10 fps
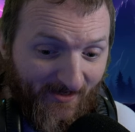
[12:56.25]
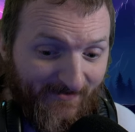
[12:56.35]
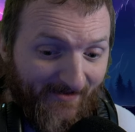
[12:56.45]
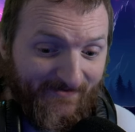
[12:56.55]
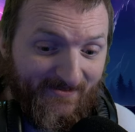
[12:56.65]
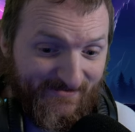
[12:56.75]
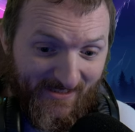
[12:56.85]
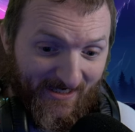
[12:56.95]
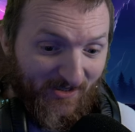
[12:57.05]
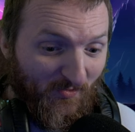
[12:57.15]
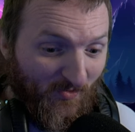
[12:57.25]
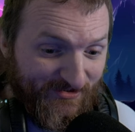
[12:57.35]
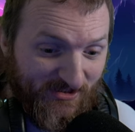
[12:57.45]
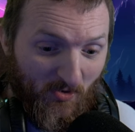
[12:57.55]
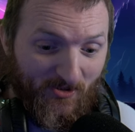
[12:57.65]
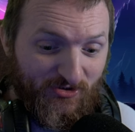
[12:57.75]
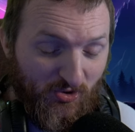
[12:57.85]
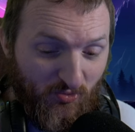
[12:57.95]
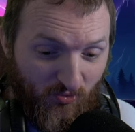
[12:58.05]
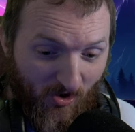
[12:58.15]
that this thing was going
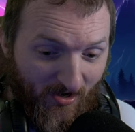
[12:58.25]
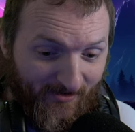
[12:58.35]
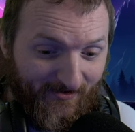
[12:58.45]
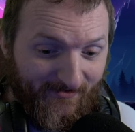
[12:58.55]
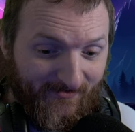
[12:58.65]
to run.